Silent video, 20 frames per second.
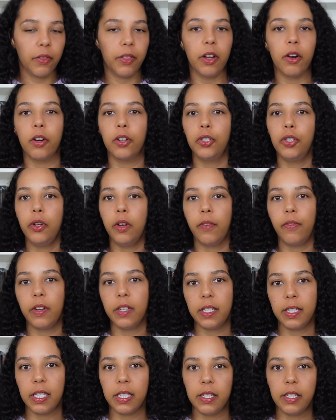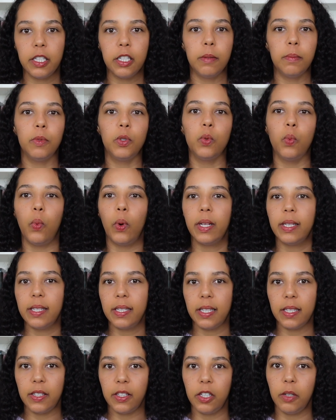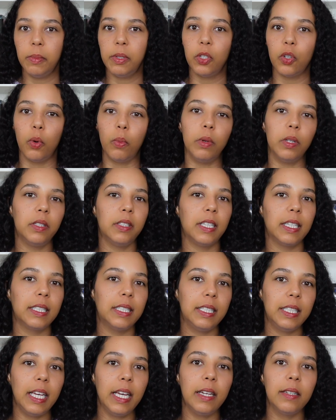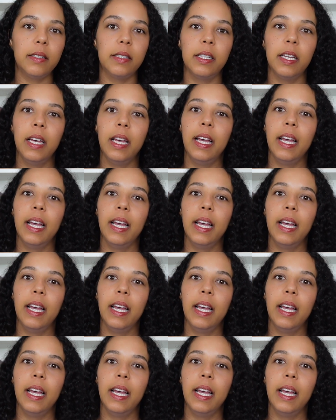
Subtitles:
There are two different systems. One system is almost extinct.